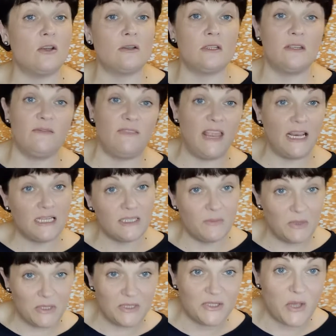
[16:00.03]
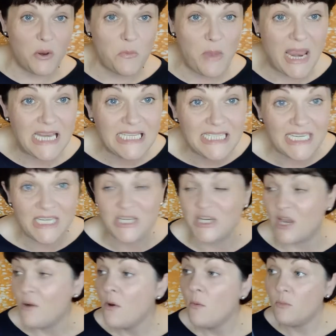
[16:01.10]
not so flexible and so bendy, you
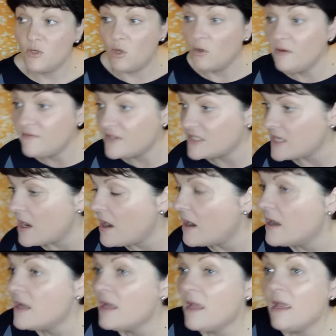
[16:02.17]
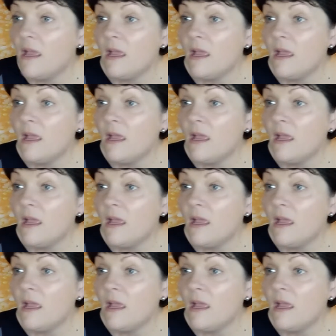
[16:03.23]
know, none of us are.